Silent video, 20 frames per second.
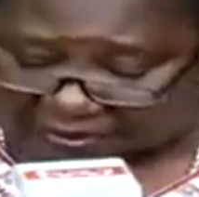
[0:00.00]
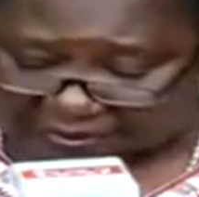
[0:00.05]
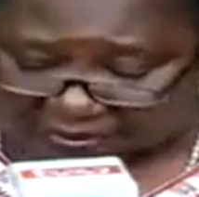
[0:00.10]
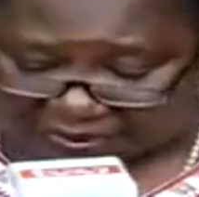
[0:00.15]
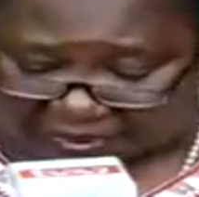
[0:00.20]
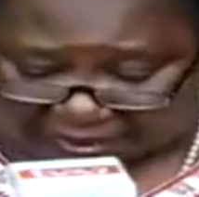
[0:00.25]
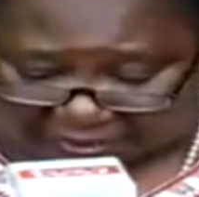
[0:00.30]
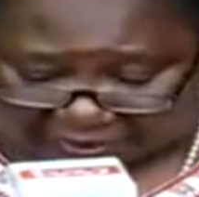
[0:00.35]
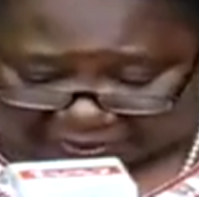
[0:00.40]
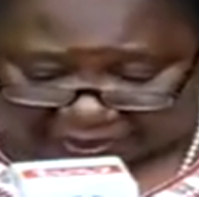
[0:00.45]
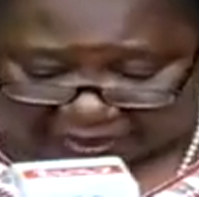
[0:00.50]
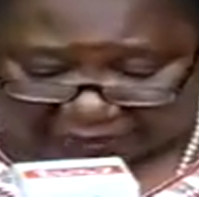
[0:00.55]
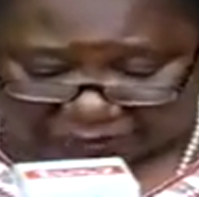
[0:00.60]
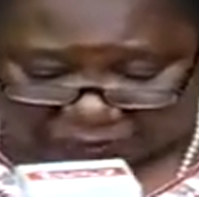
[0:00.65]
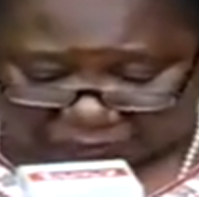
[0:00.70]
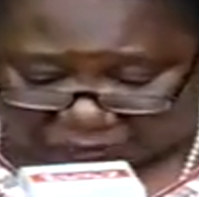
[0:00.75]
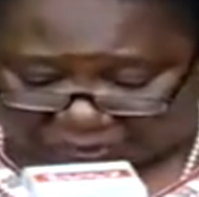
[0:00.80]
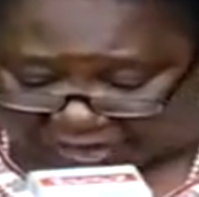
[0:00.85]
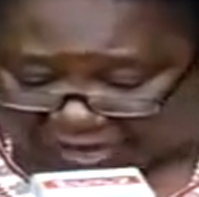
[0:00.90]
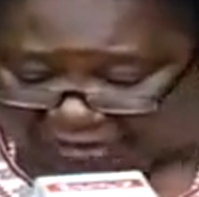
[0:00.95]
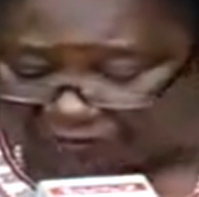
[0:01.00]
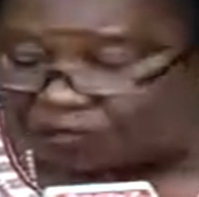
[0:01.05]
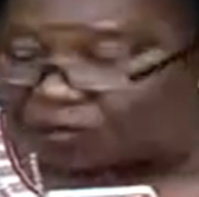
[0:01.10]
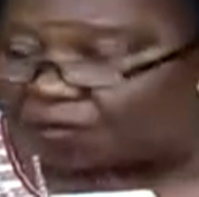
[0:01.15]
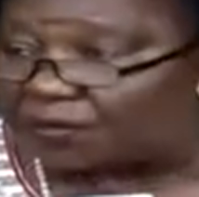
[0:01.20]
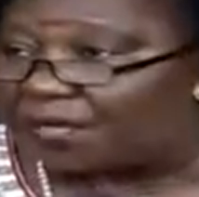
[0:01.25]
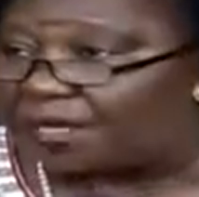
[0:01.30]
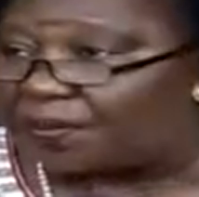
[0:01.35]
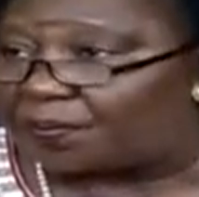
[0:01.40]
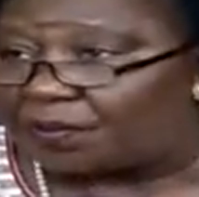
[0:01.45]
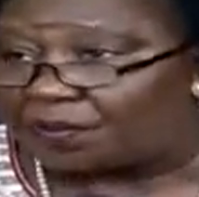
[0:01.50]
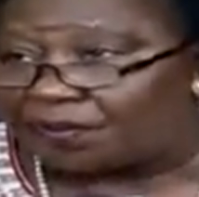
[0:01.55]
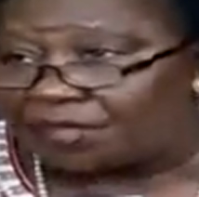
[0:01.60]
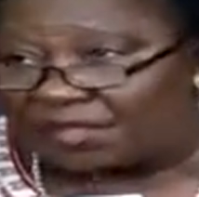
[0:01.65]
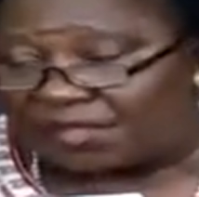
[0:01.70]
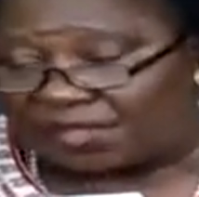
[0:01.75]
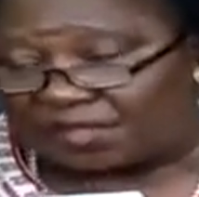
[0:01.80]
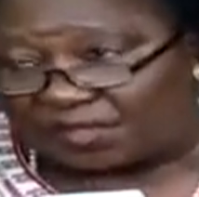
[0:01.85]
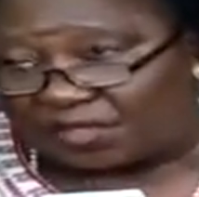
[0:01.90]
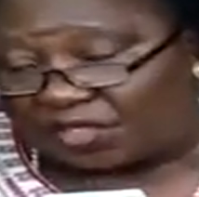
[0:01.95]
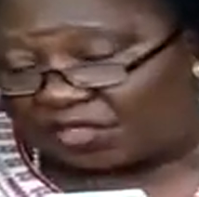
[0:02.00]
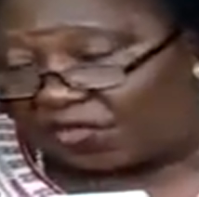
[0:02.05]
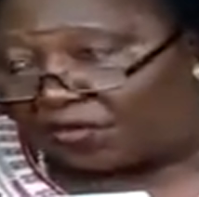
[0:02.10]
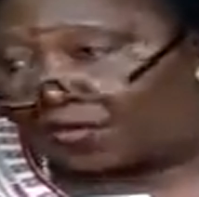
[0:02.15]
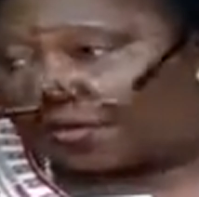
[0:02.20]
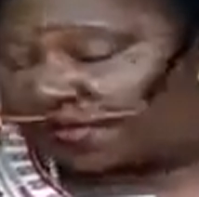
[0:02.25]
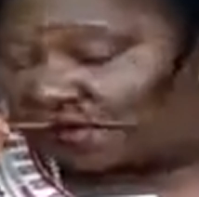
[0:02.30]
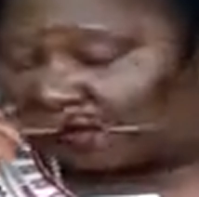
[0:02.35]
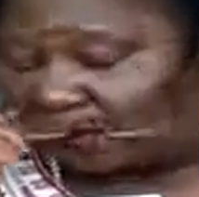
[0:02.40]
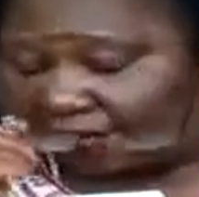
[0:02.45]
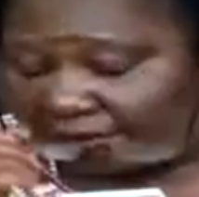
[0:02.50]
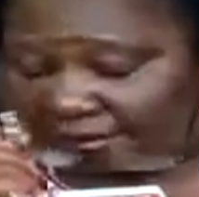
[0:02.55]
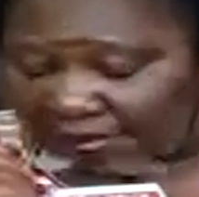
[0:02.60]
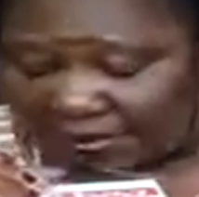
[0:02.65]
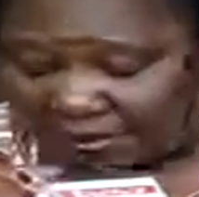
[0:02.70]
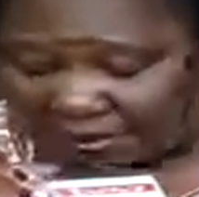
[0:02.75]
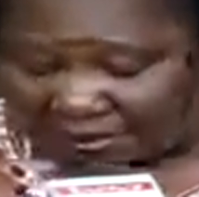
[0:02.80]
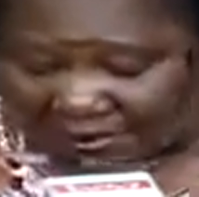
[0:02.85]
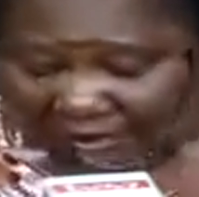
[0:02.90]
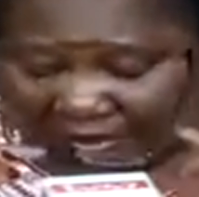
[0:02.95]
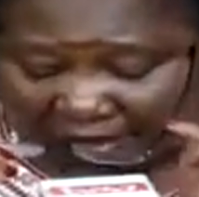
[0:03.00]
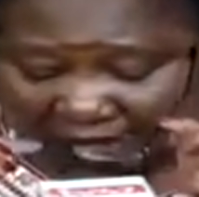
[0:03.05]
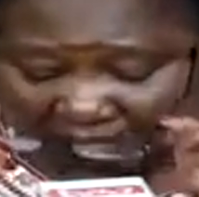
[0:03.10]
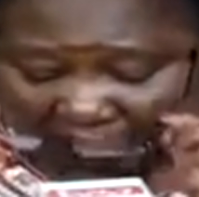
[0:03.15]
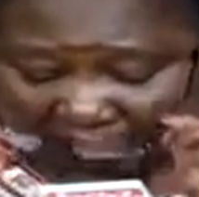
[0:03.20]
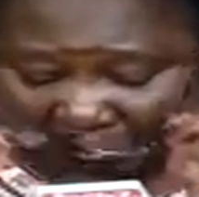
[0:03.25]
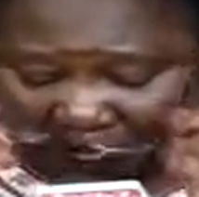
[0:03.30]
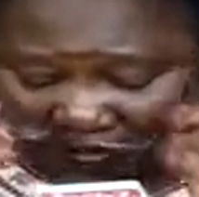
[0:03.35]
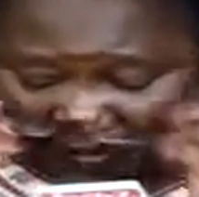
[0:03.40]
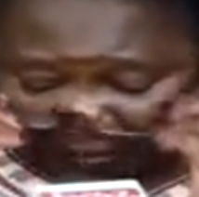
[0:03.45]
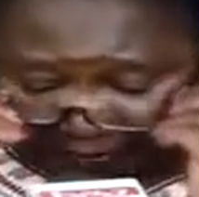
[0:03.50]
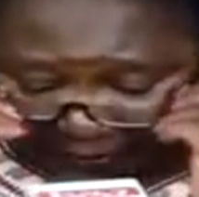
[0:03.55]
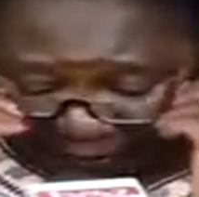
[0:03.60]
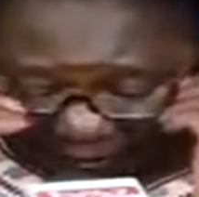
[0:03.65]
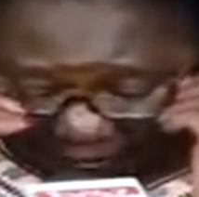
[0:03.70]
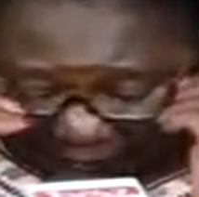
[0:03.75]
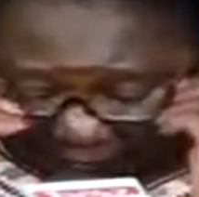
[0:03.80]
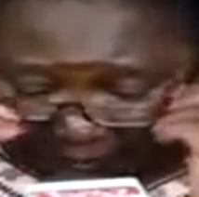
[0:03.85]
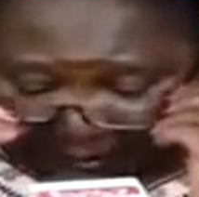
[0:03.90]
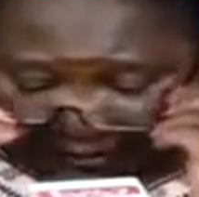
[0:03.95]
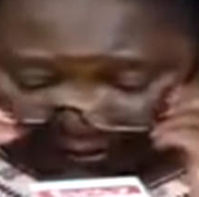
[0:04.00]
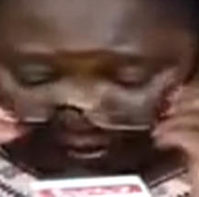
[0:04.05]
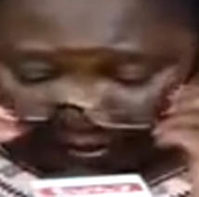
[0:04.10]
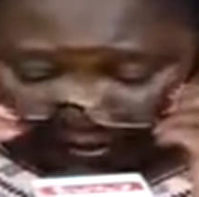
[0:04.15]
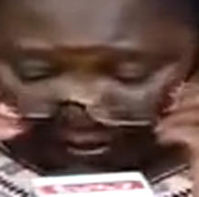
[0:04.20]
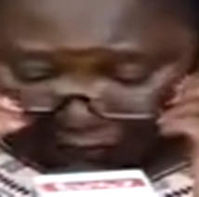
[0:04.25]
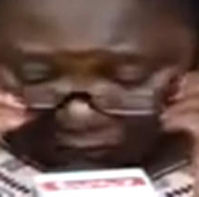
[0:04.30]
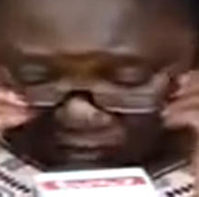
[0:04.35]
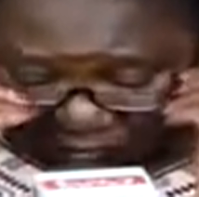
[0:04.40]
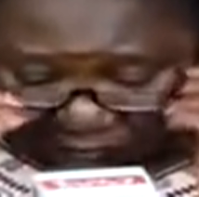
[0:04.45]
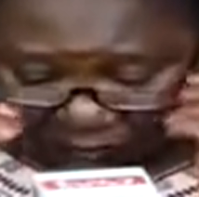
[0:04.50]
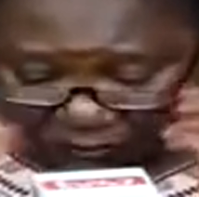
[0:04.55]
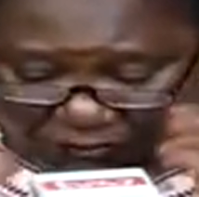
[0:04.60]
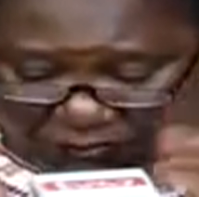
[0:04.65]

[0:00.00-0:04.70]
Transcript: there are times we have to make bold decisions. And this particular time, we want